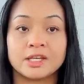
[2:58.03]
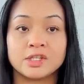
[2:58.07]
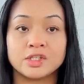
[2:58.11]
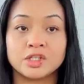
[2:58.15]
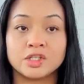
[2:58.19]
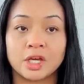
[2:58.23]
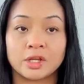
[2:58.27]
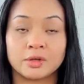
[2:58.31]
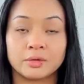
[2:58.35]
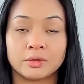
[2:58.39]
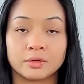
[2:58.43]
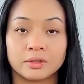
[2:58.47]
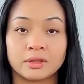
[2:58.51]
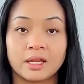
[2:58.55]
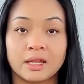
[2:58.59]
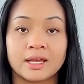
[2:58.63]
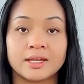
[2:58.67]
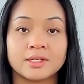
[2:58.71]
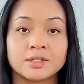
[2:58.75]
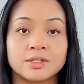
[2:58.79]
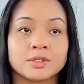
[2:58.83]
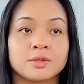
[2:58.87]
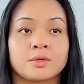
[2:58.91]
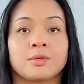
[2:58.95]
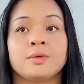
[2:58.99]
a
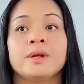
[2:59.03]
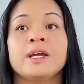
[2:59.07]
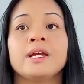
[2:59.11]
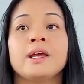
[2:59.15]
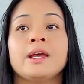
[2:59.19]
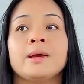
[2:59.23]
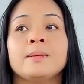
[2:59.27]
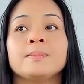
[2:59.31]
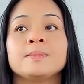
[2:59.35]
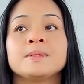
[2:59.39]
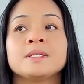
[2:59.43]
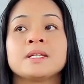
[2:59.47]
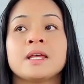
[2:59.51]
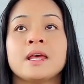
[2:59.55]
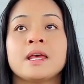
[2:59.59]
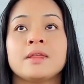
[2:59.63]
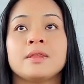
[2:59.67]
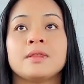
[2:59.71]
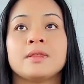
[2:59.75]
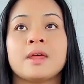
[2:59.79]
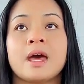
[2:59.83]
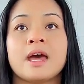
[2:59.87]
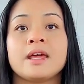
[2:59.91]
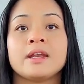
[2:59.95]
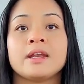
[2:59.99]
generalized script
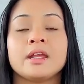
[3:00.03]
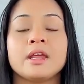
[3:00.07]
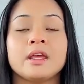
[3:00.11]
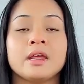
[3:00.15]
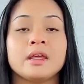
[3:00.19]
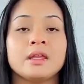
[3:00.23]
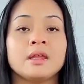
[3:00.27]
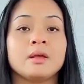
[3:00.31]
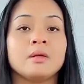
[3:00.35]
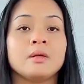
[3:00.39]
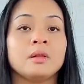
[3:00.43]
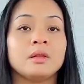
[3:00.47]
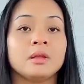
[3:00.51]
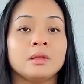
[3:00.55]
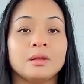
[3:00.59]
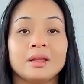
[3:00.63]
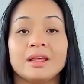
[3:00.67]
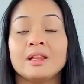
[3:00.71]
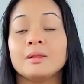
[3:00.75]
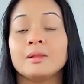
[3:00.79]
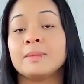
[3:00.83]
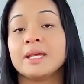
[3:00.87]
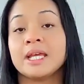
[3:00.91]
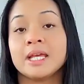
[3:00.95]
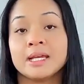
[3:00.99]
that it, it'll,
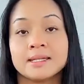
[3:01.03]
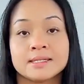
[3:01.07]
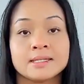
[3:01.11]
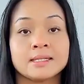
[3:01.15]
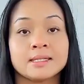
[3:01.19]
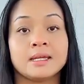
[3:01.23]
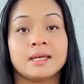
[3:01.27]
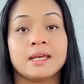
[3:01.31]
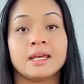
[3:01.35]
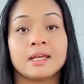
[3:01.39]
it'll be his,